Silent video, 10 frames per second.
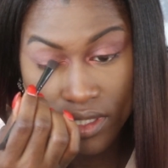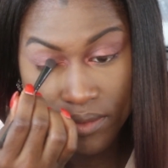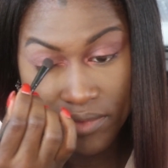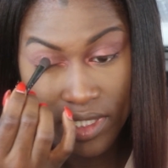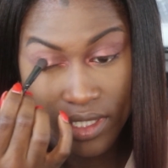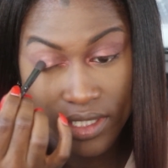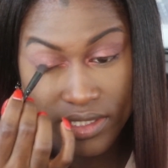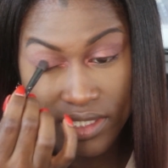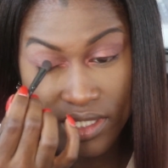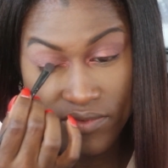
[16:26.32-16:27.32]
of my lid
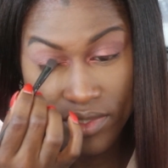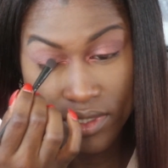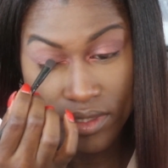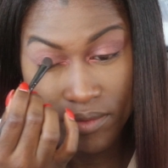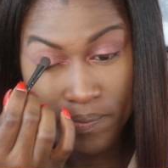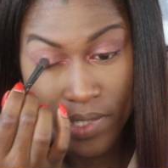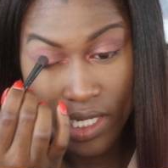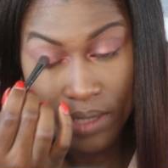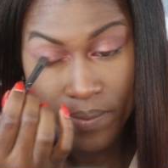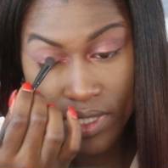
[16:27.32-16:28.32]
to give it a little
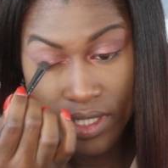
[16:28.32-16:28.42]
pop